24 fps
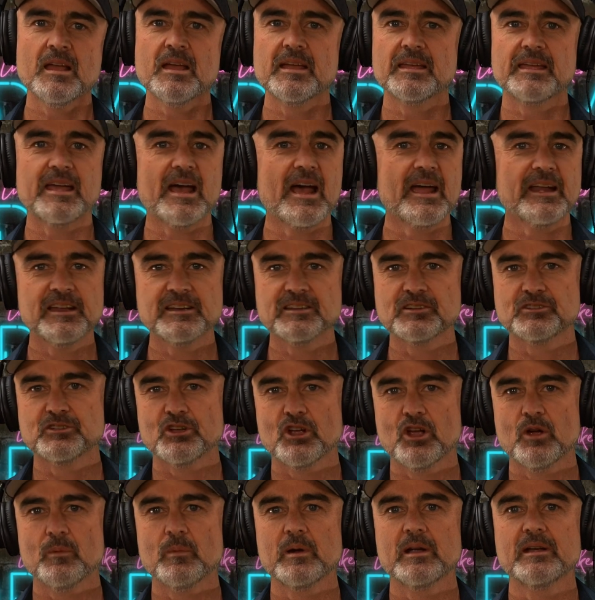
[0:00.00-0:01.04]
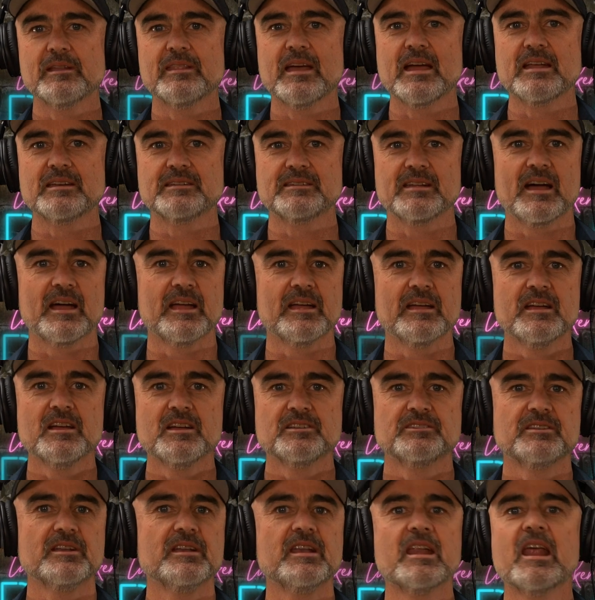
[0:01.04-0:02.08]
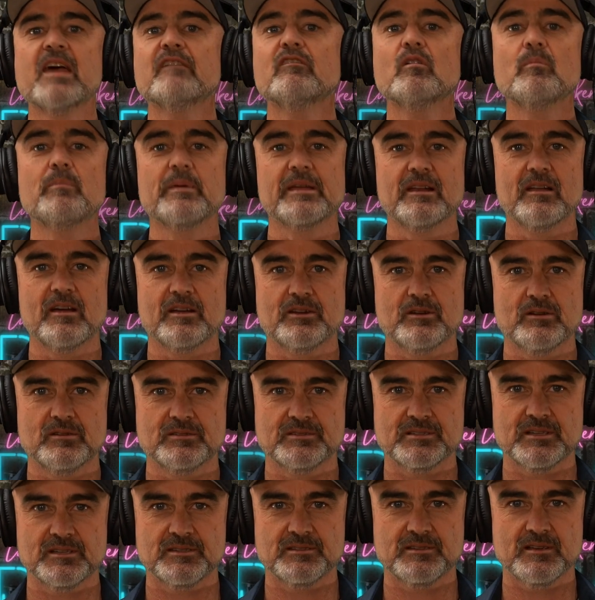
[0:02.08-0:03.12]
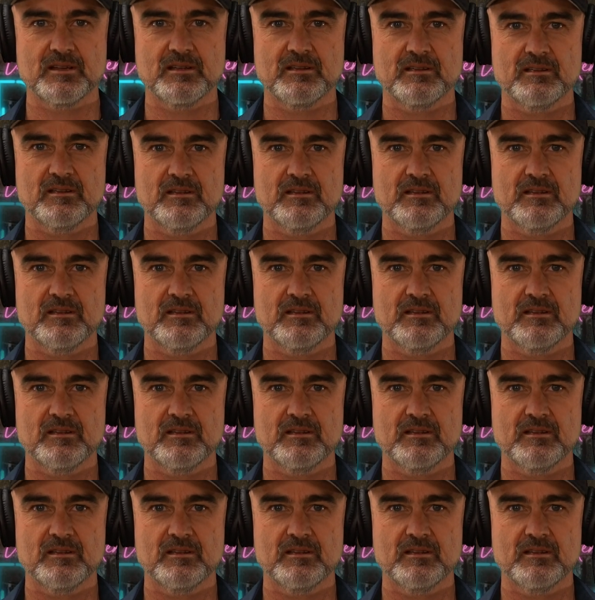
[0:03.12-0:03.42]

Katie determined that day to never be like her sister.